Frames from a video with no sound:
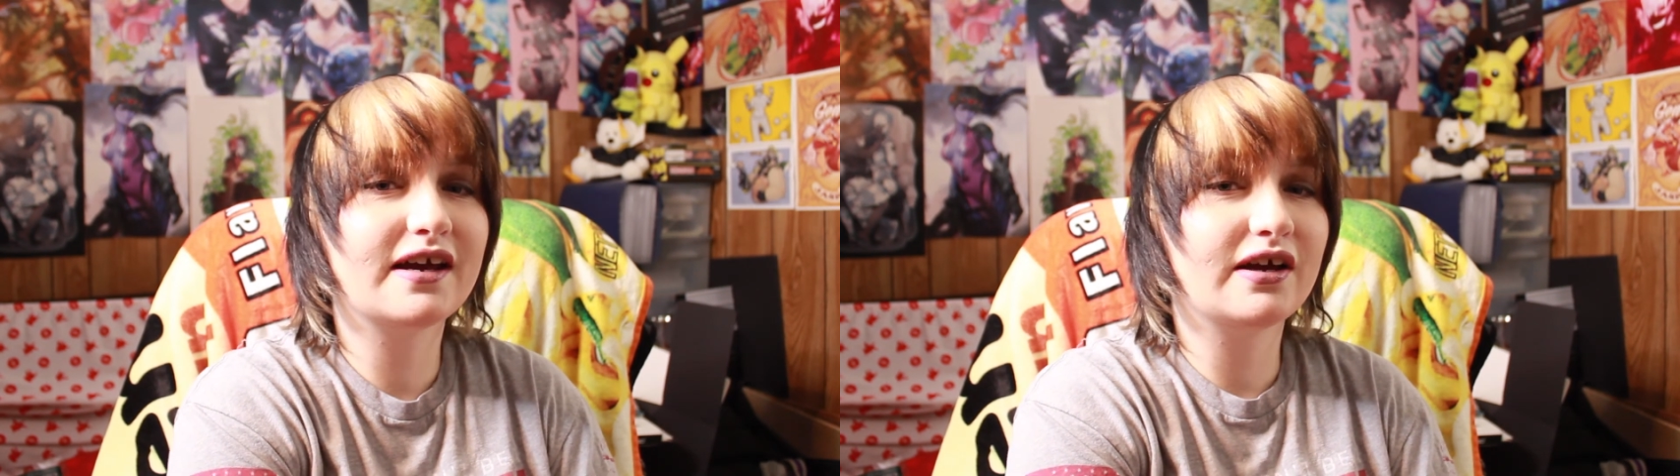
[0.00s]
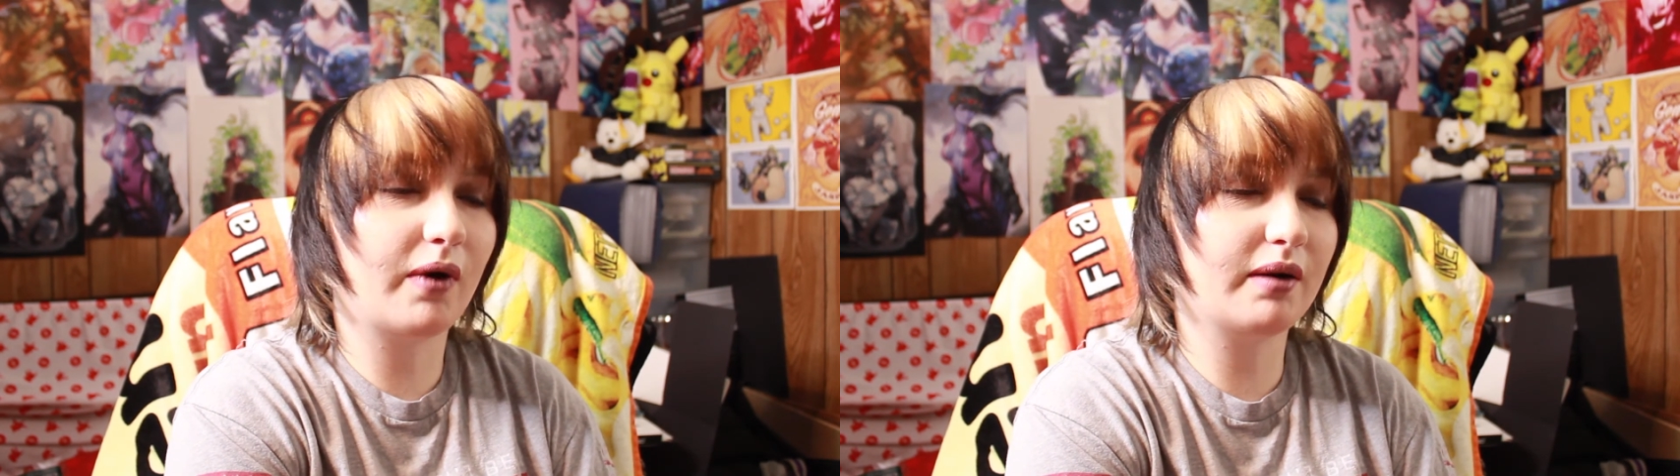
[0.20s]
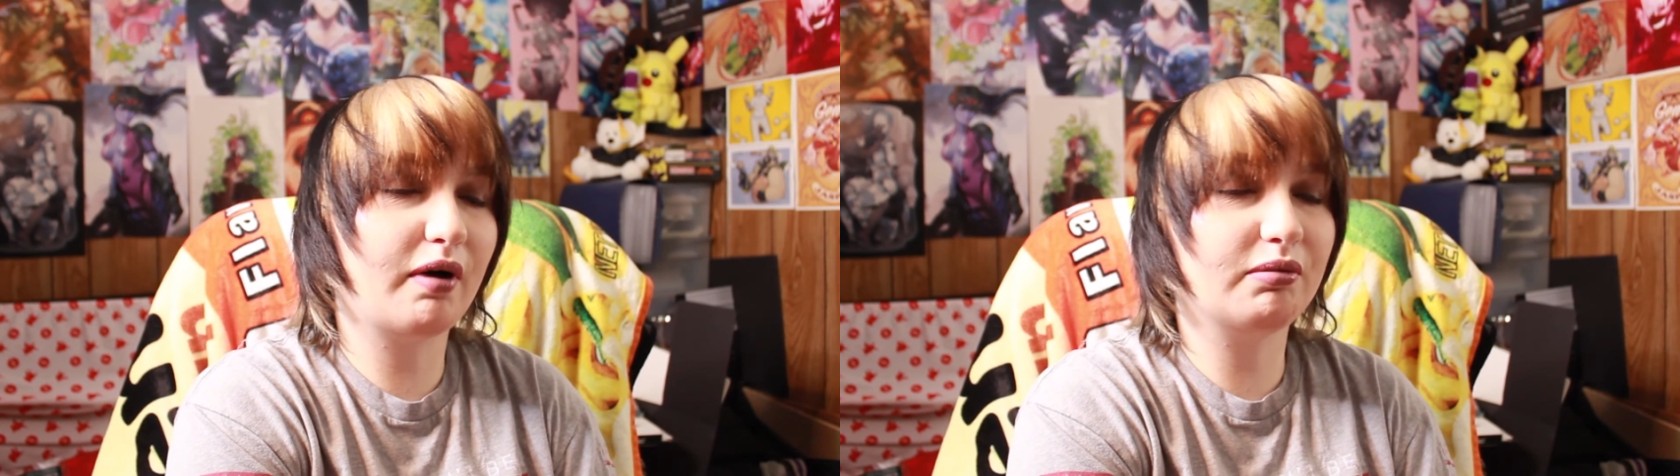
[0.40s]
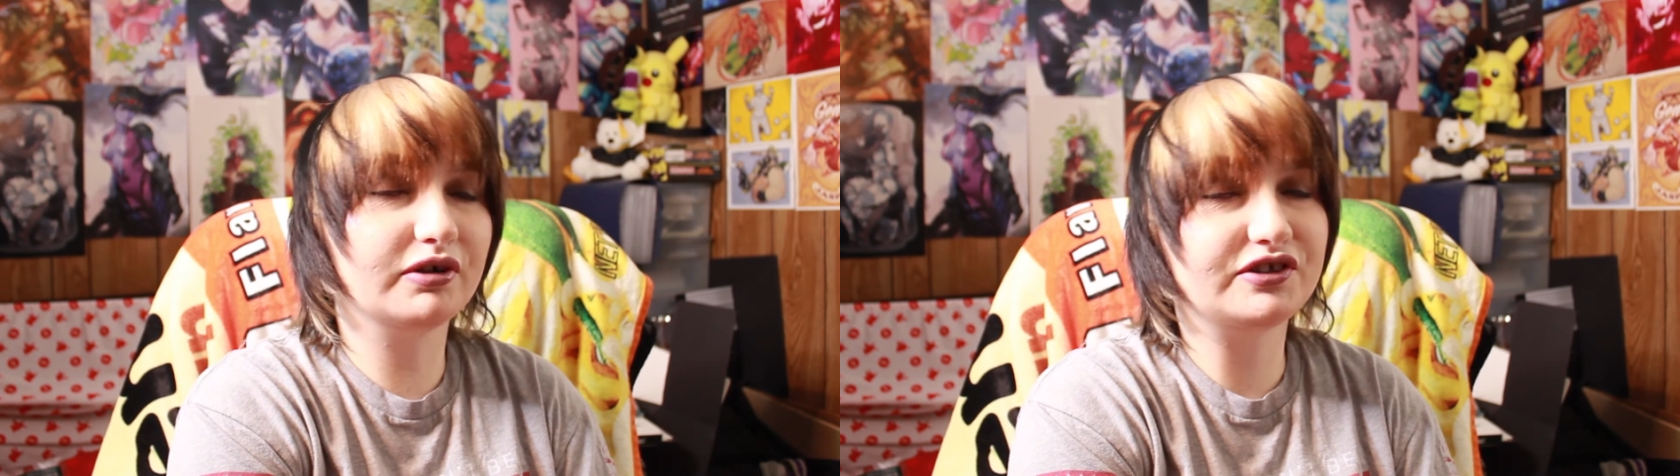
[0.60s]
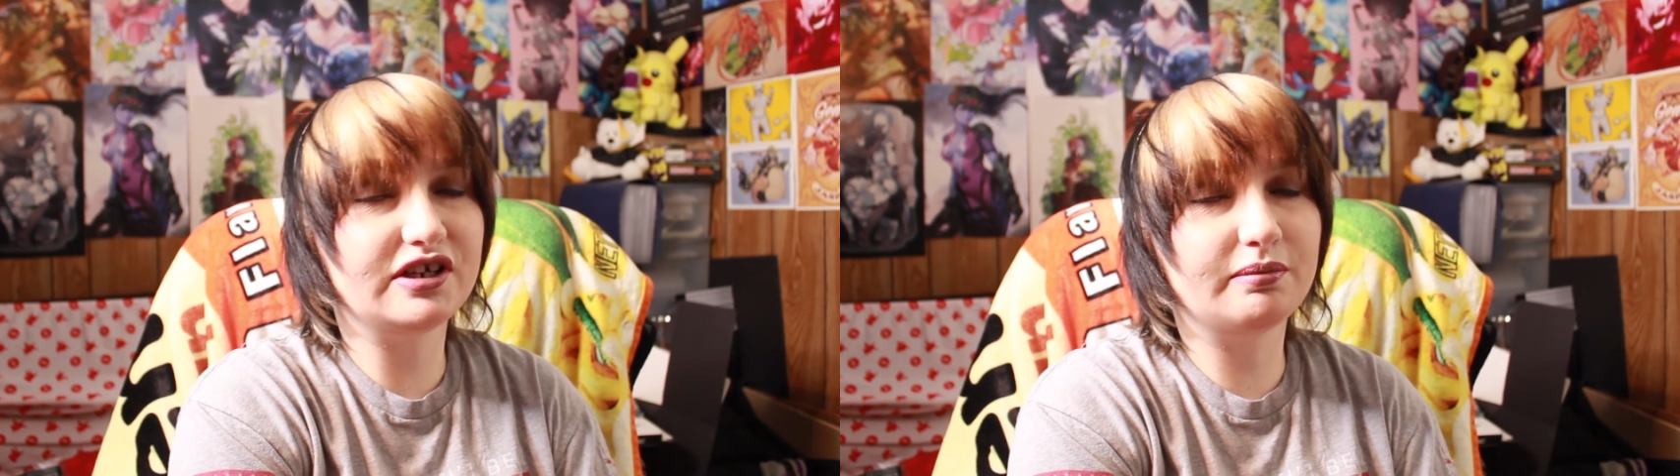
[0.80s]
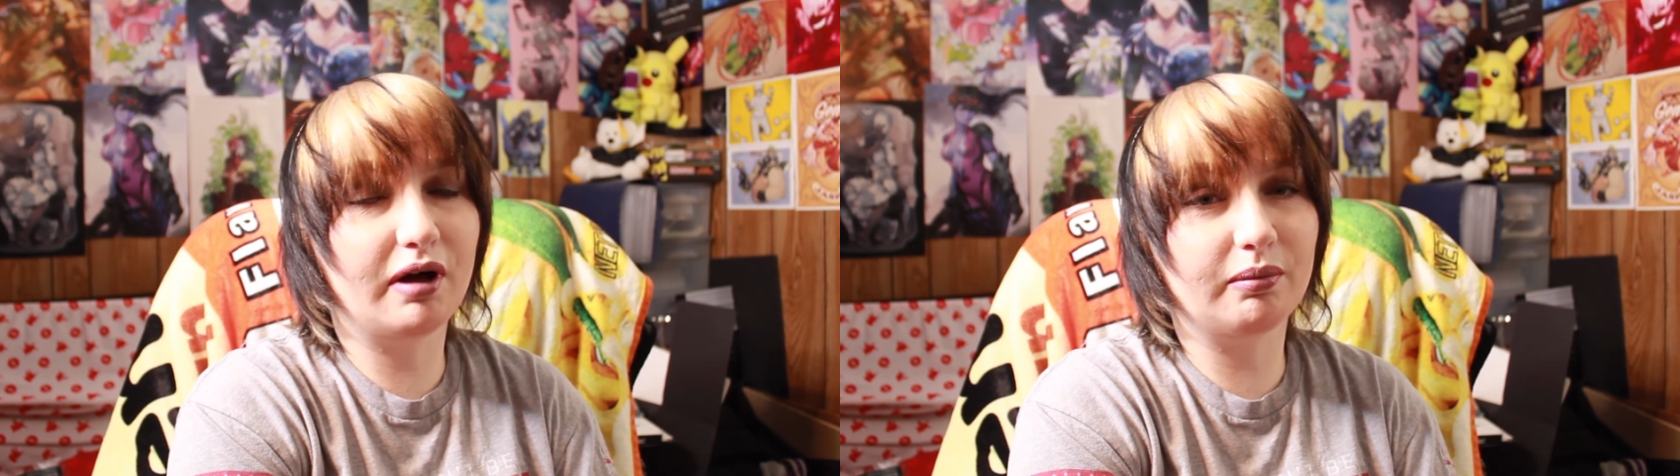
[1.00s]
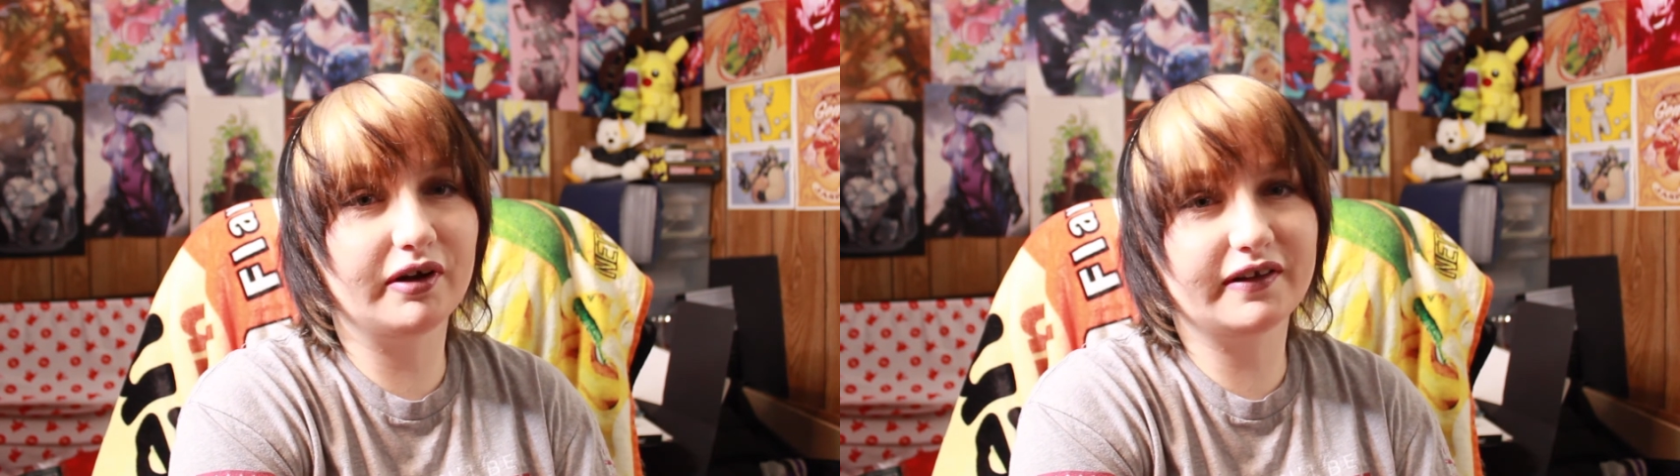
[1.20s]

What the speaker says: Redbubble, TeePublic,